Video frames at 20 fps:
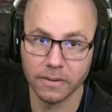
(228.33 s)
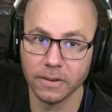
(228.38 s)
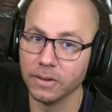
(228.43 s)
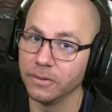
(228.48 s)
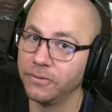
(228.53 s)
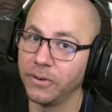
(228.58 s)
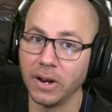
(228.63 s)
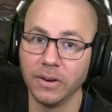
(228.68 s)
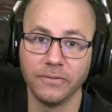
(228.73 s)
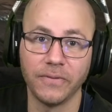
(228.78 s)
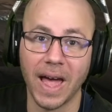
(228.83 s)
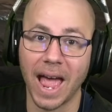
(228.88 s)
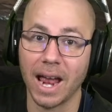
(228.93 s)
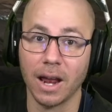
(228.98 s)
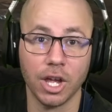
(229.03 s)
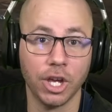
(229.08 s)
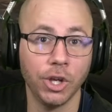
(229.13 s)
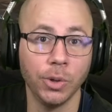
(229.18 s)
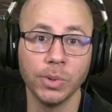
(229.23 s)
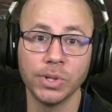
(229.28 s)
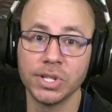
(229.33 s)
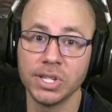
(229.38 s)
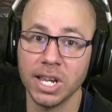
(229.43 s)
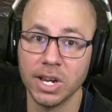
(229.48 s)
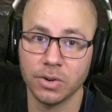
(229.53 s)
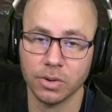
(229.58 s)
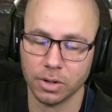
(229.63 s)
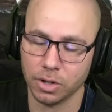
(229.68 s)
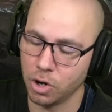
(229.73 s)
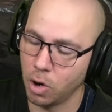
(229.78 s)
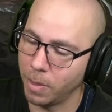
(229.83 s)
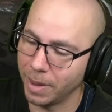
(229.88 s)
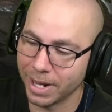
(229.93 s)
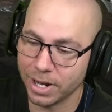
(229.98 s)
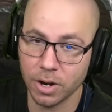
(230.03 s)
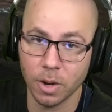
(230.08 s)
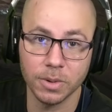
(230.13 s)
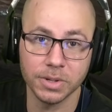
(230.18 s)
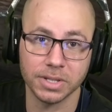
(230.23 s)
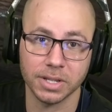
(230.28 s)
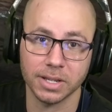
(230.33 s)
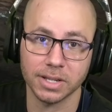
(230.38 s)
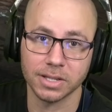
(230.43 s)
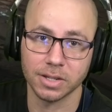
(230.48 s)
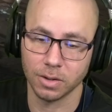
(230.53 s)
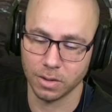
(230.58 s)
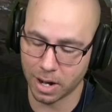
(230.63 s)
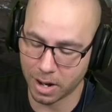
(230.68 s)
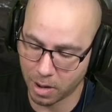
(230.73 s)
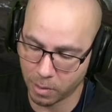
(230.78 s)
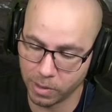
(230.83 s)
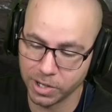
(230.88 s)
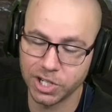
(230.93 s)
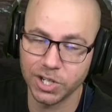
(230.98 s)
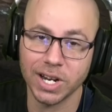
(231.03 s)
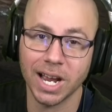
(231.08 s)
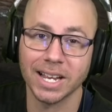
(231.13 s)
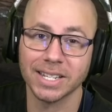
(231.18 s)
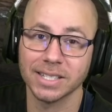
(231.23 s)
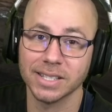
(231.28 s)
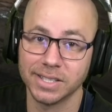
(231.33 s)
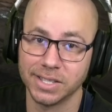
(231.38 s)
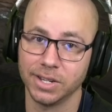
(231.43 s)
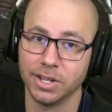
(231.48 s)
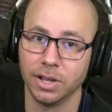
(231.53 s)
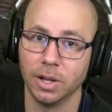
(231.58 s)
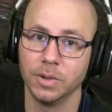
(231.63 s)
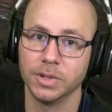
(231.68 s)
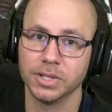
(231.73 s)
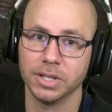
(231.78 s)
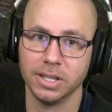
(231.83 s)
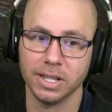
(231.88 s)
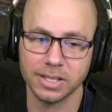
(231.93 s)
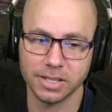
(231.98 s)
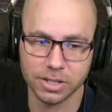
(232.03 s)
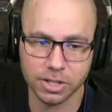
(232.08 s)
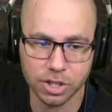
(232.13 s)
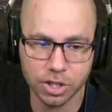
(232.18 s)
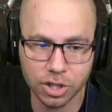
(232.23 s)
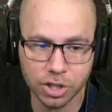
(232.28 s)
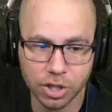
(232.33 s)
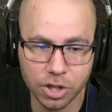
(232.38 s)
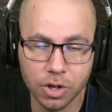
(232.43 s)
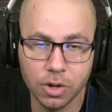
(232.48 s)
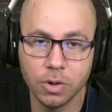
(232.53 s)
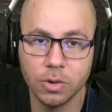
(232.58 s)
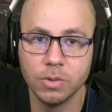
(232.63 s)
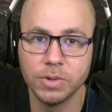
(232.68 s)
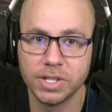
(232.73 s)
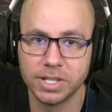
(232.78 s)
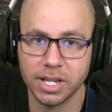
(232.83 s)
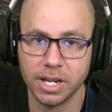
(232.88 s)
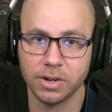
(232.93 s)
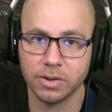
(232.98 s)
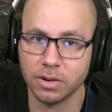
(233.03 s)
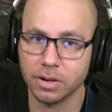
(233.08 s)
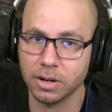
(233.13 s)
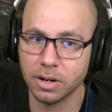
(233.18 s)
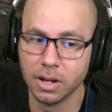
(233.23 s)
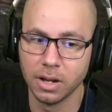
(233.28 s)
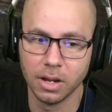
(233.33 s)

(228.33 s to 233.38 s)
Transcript: Fun fact, huge secret. Nobody knows this, so I want you guys to listen closely. This is a huge secret.